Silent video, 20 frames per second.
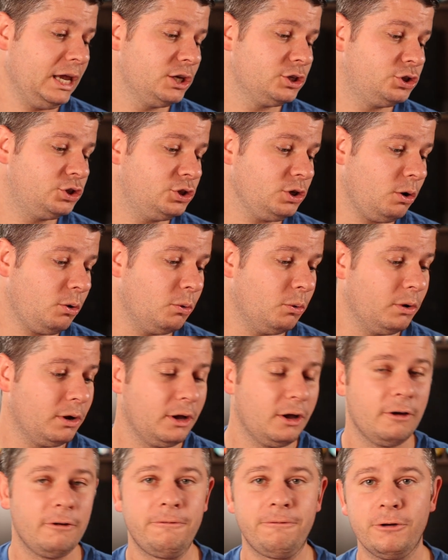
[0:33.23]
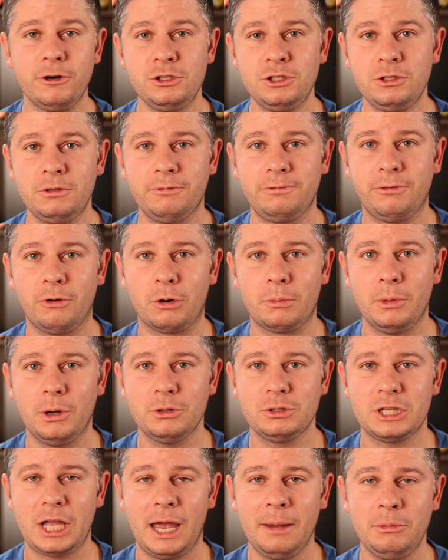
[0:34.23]
So first and
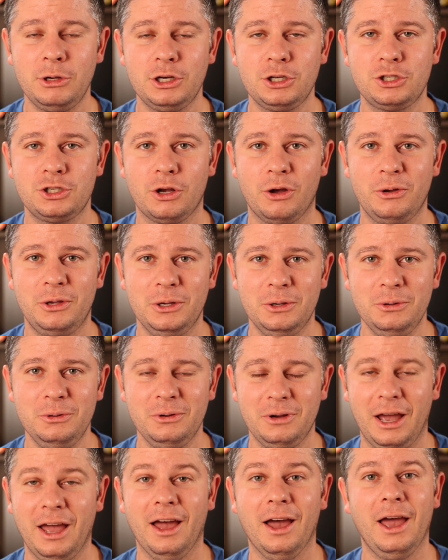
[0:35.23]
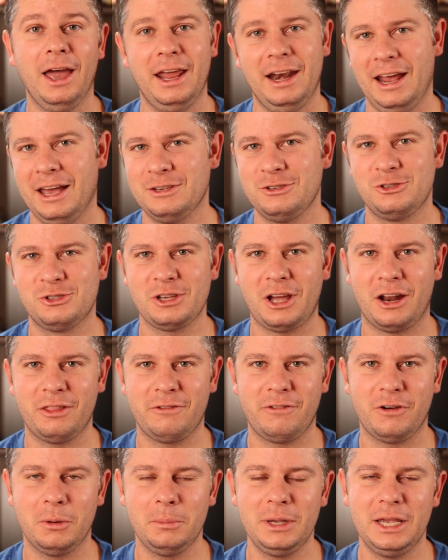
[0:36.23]
foremost, I'm going to show you, and as you saw at the
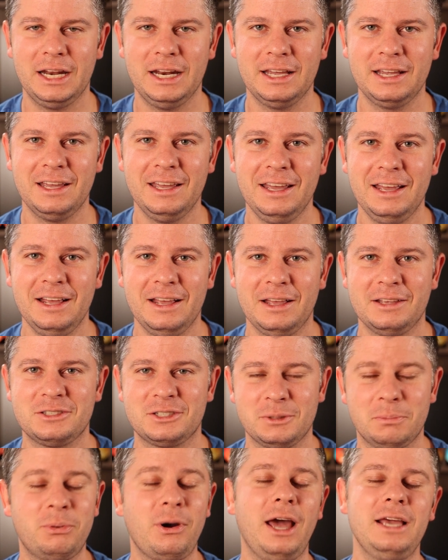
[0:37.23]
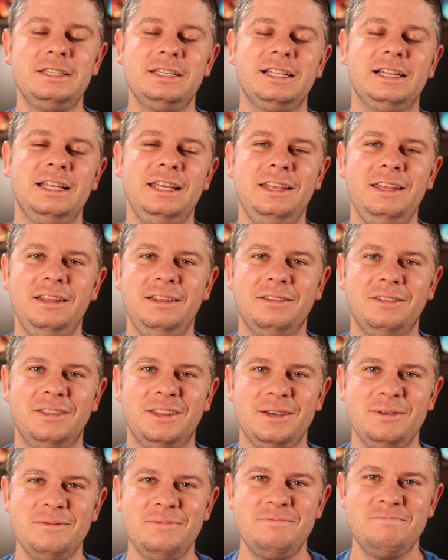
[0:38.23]
very beginning, surprisingly,
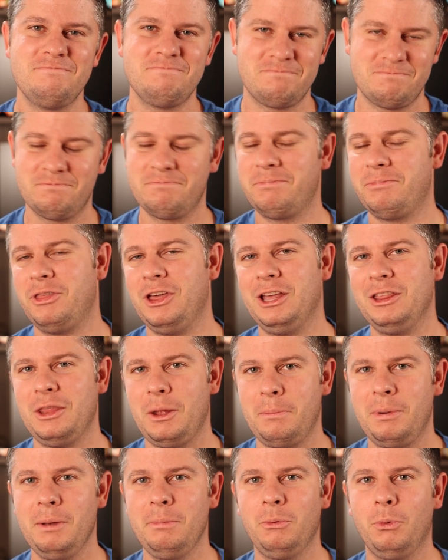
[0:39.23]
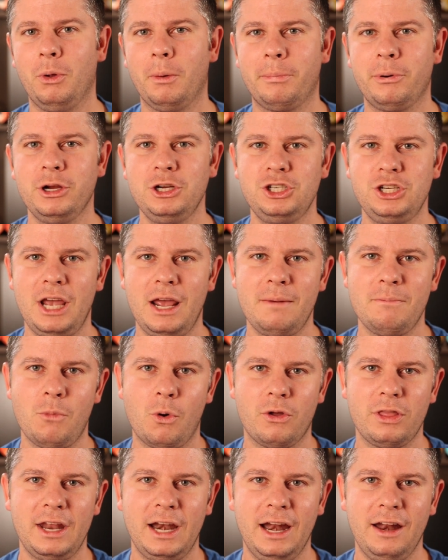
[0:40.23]
the thing that people will appreciate
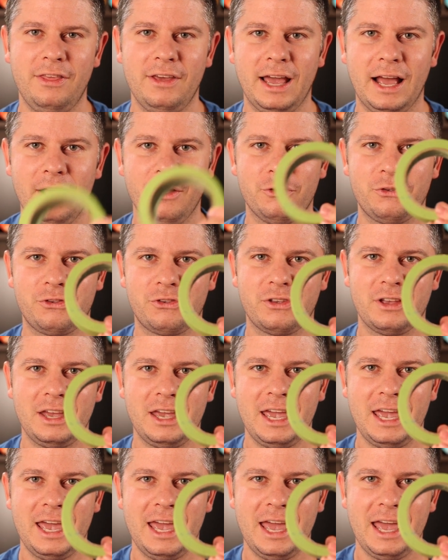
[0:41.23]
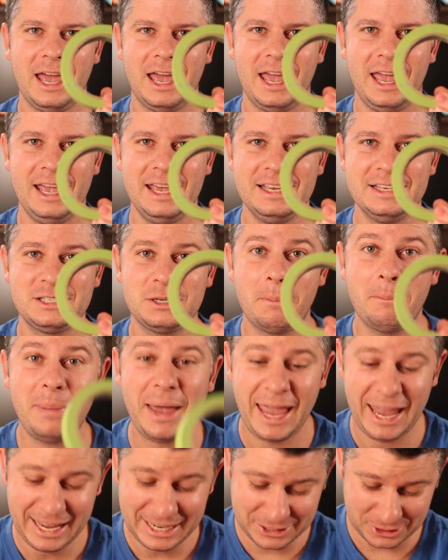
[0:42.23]
more than anything else is
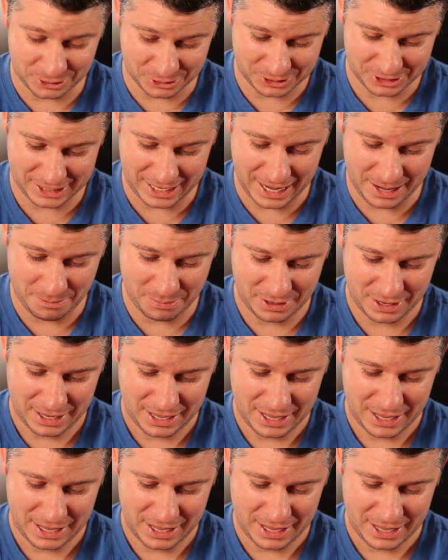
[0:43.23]
painter's tape.